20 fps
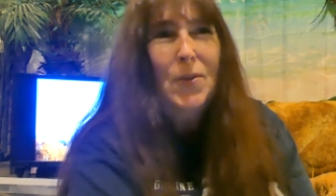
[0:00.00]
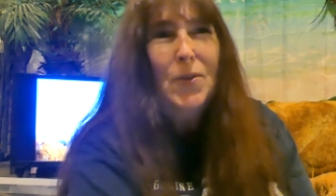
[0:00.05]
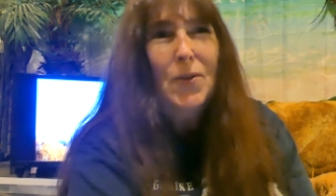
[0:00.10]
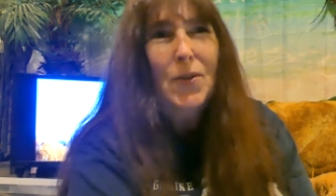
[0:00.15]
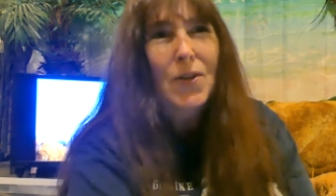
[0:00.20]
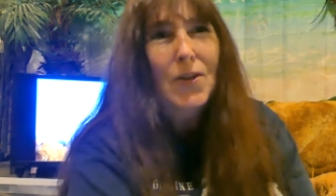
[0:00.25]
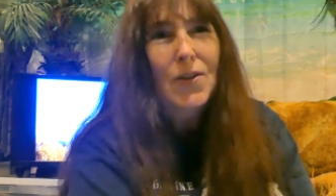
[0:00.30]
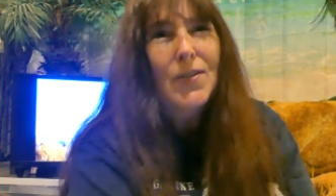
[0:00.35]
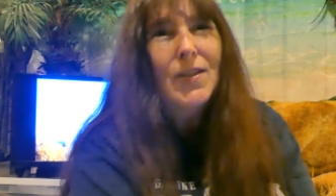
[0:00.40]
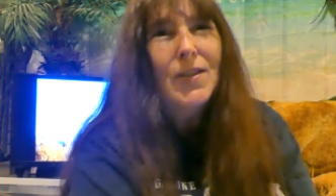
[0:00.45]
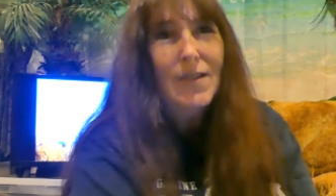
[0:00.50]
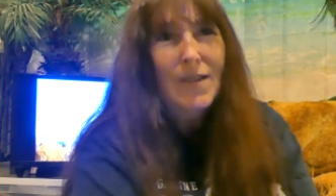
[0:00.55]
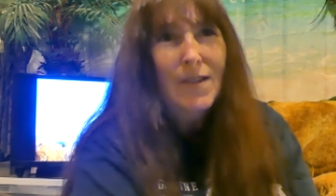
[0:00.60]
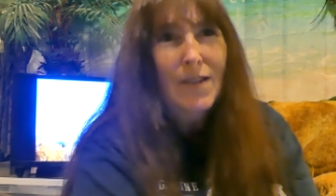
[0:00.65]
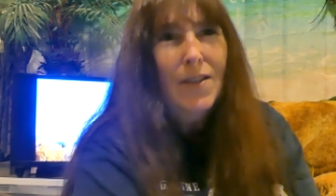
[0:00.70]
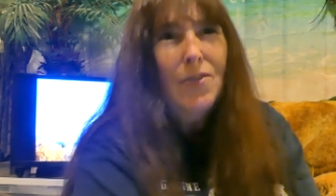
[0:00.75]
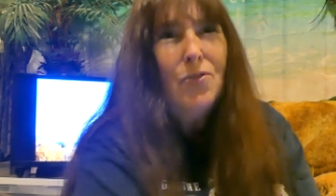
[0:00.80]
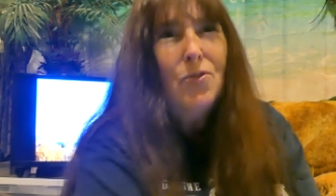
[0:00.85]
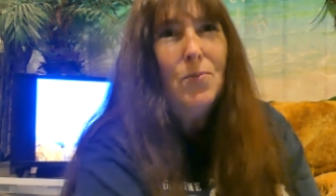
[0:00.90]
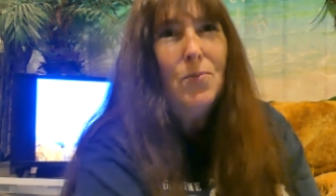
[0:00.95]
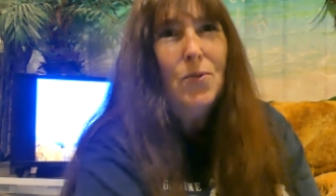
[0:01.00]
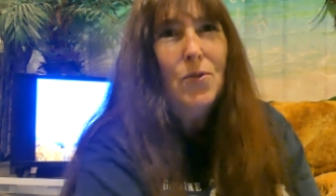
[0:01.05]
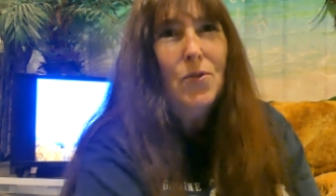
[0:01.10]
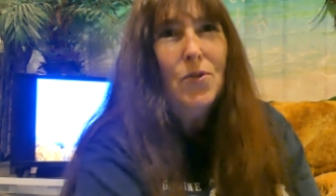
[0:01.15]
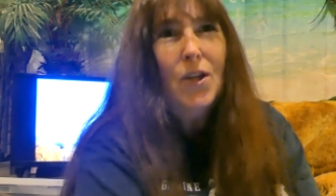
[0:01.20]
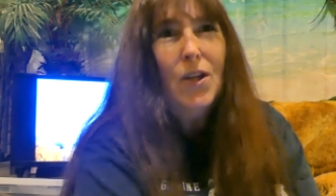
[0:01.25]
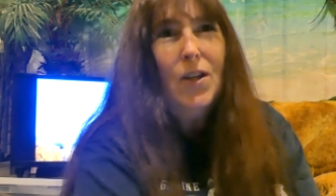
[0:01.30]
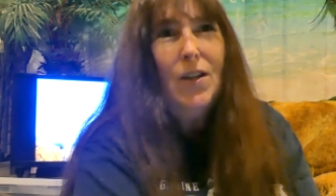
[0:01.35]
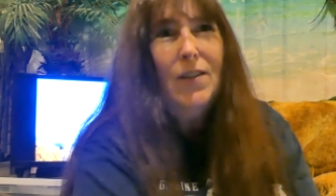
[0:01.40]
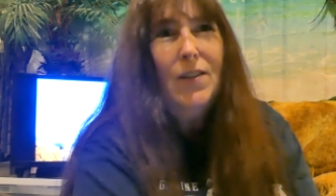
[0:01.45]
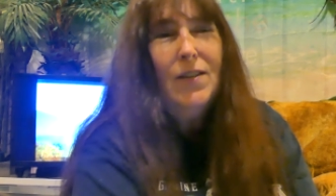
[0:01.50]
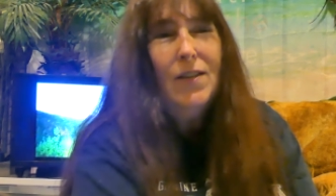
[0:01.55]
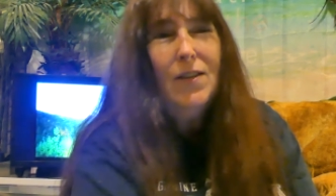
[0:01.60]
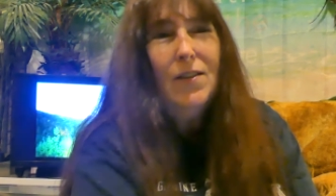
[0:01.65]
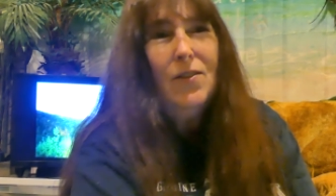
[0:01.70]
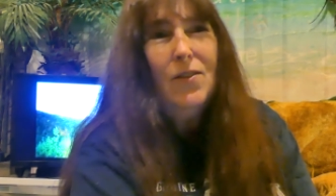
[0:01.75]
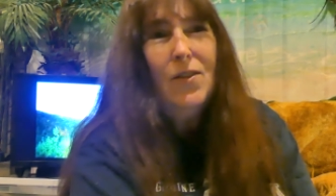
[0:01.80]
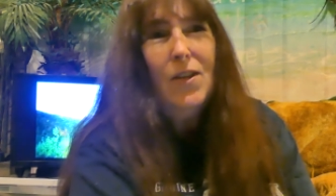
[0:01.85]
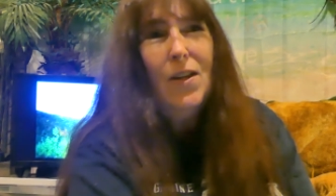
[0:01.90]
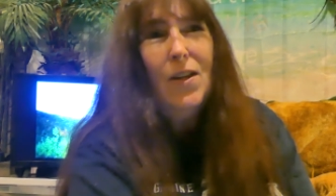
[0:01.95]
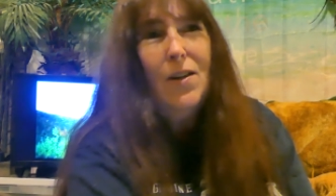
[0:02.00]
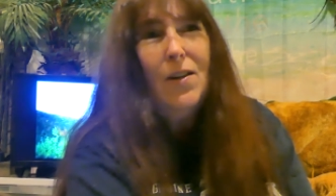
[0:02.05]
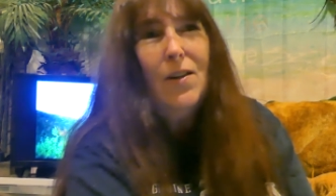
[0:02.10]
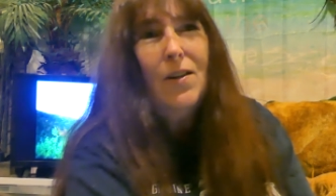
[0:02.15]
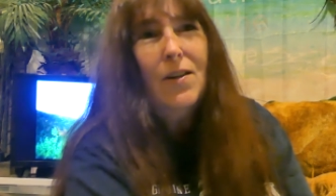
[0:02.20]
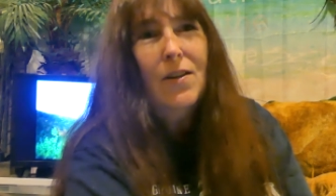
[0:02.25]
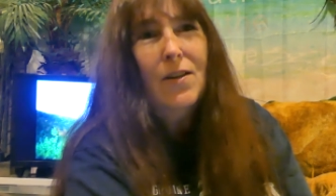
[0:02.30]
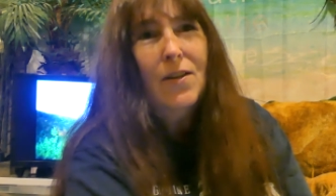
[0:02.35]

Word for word: So there's that State Trooper Training Center there.